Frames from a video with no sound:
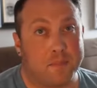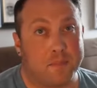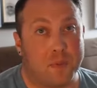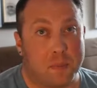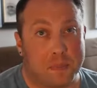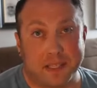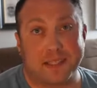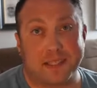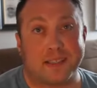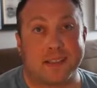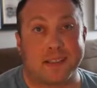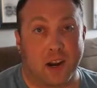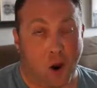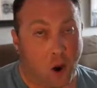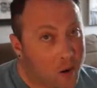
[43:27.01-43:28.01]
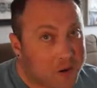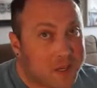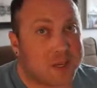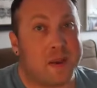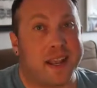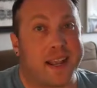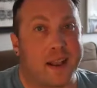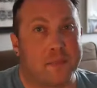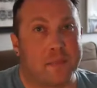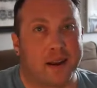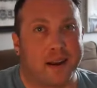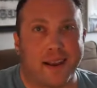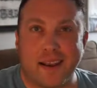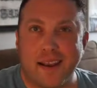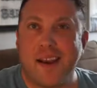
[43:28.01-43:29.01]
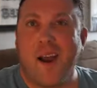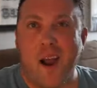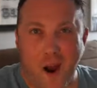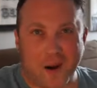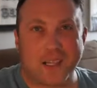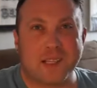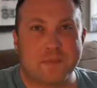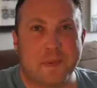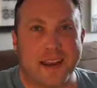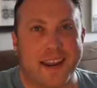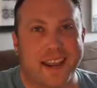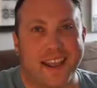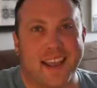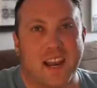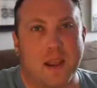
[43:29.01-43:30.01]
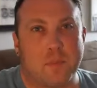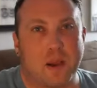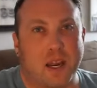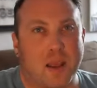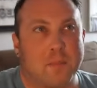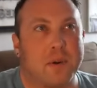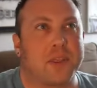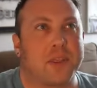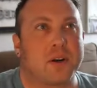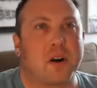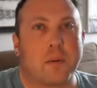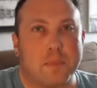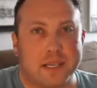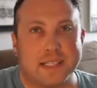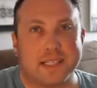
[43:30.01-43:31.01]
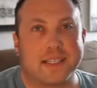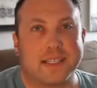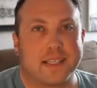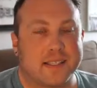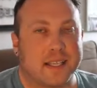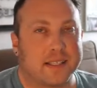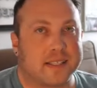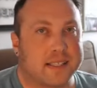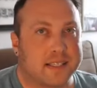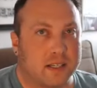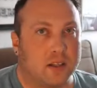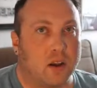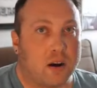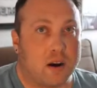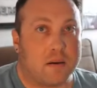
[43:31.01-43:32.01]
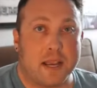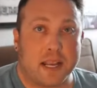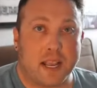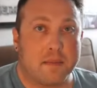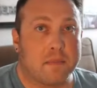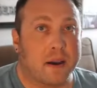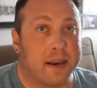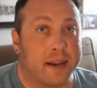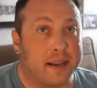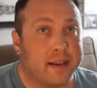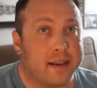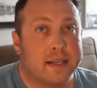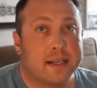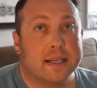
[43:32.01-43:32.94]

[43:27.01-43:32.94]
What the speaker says: The businesses that aren't making money aren't spending any money, but there are businesses that still are making money,